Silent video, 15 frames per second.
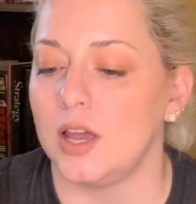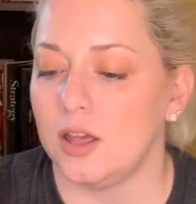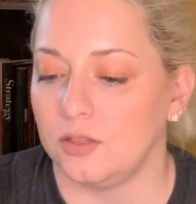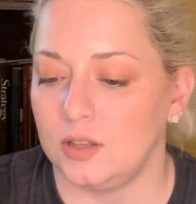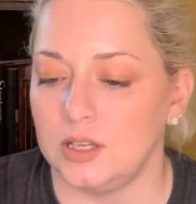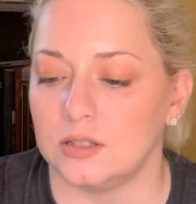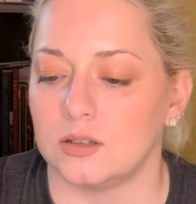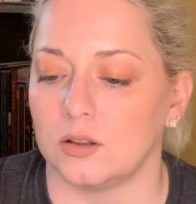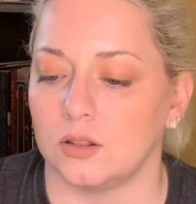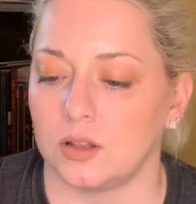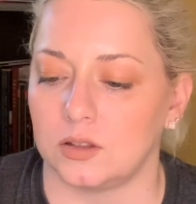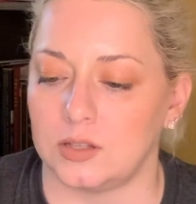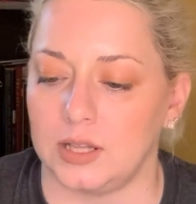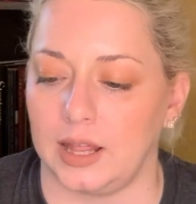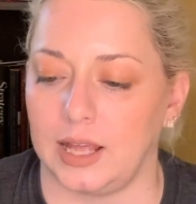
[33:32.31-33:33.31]
these are the
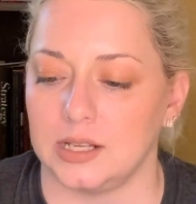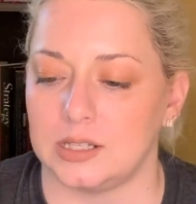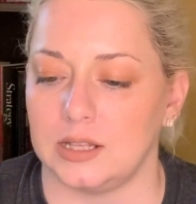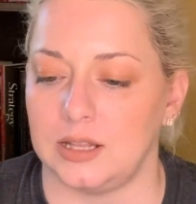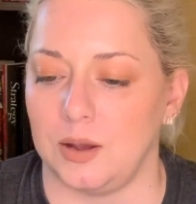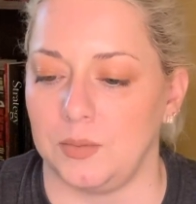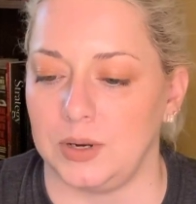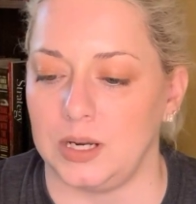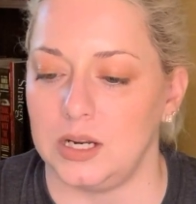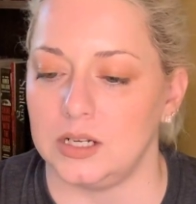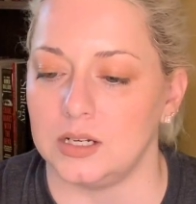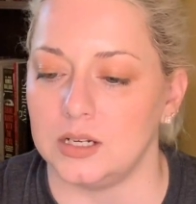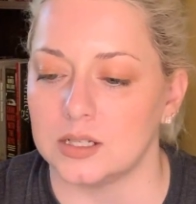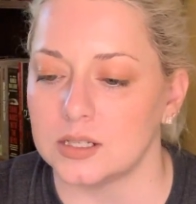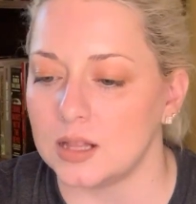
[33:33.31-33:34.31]
things that they would need to
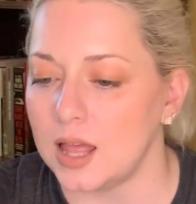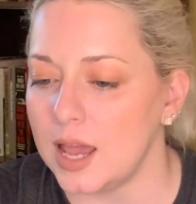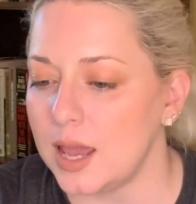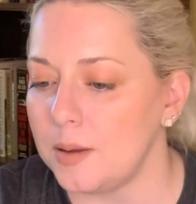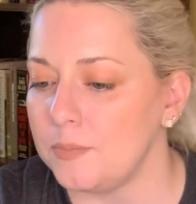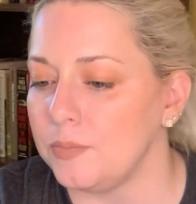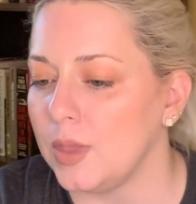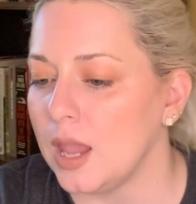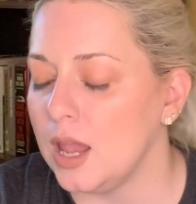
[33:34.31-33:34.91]
disclaim.